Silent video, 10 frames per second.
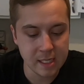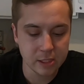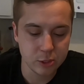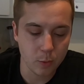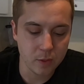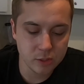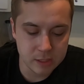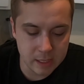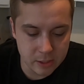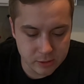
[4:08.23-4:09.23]
So
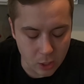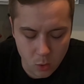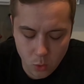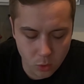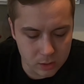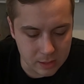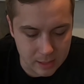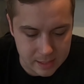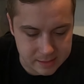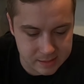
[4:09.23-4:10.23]
here's a whole
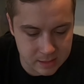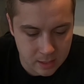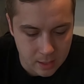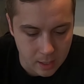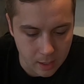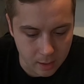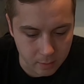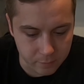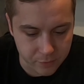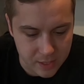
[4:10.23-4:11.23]
list
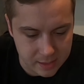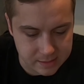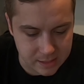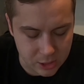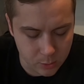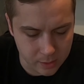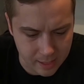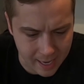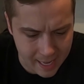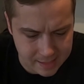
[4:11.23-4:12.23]
of things that you can
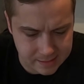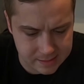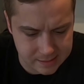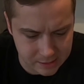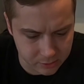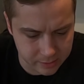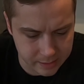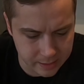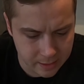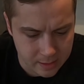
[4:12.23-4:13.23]
ask
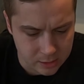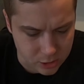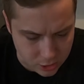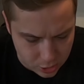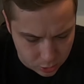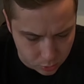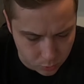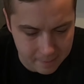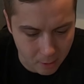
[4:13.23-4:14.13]
Siri to do.